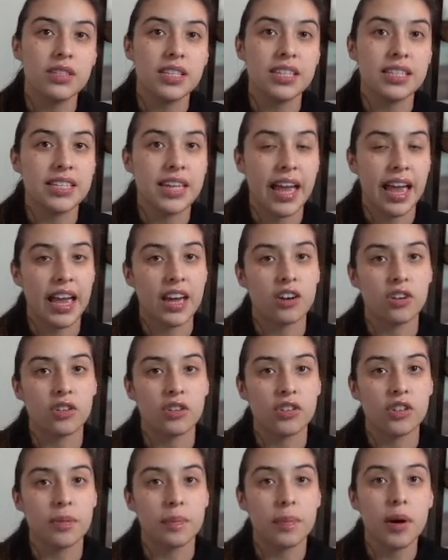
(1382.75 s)
to handle
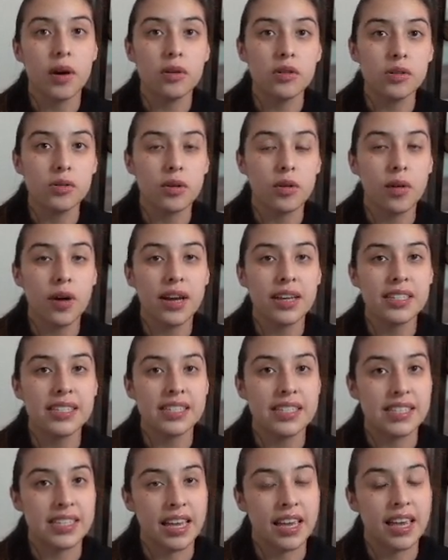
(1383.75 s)
the post request is
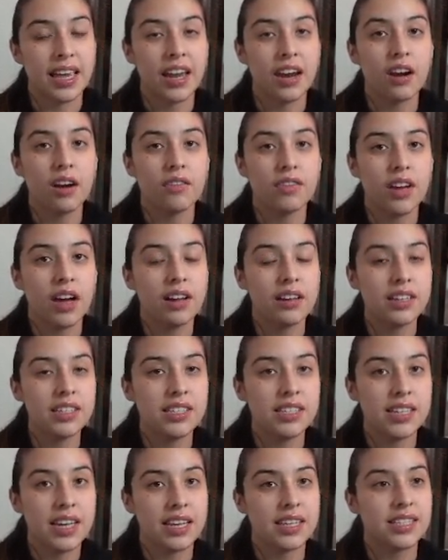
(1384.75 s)
taken care of. Now let's
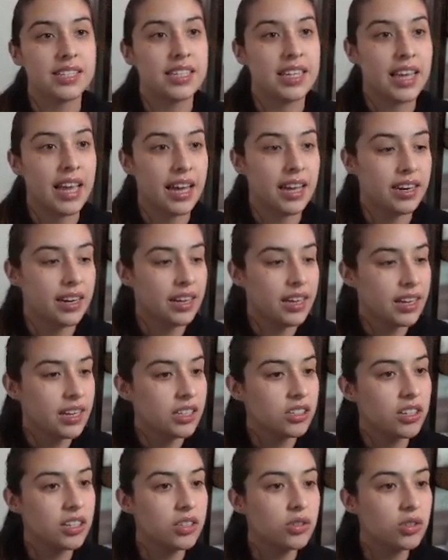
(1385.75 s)
test get.
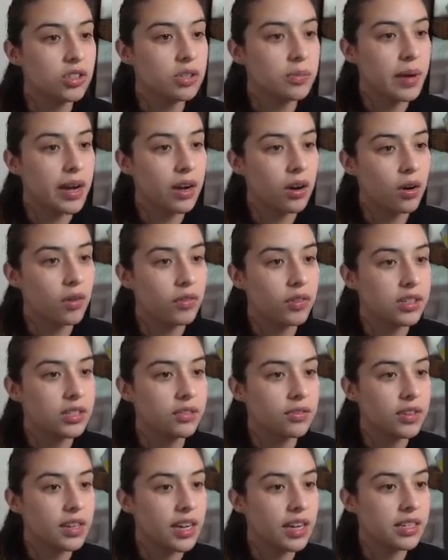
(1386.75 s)
So let's switch back over to
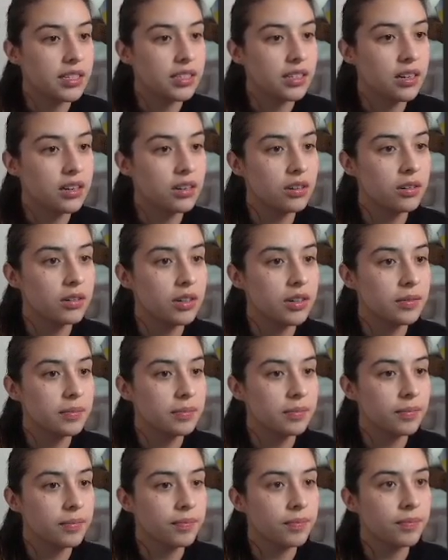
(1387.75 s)
VS Code.
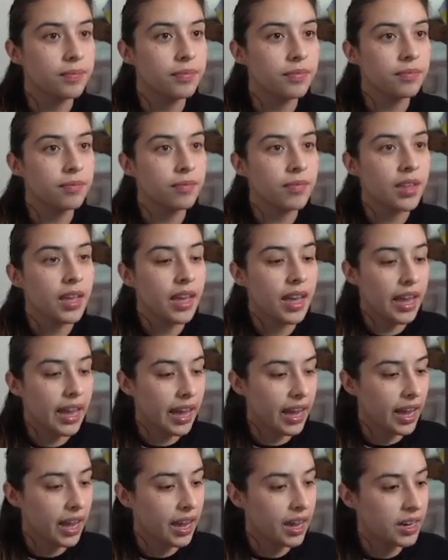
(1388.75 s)

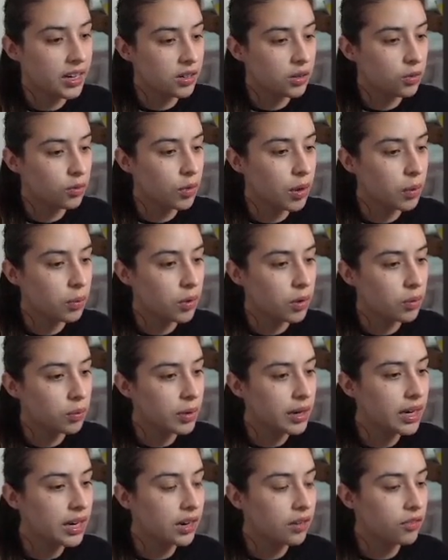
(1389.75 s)
And when we're
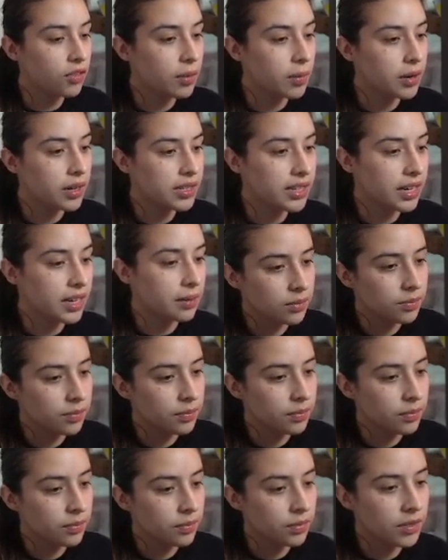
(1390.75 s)
reading from our database,
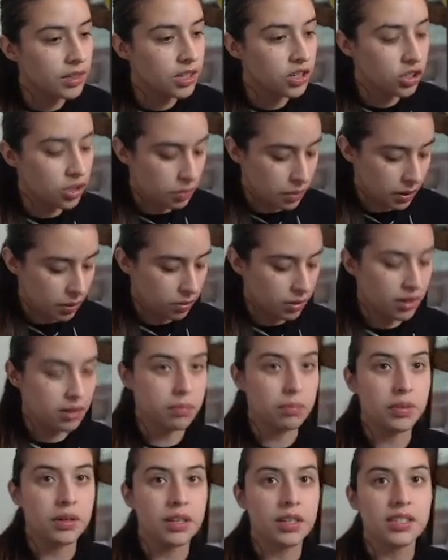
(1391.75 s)
this should be read
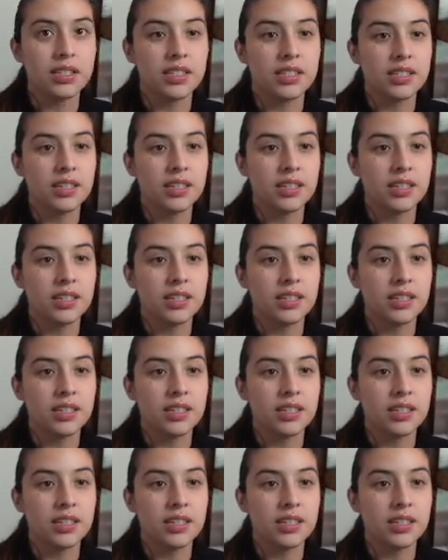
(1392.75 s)
books.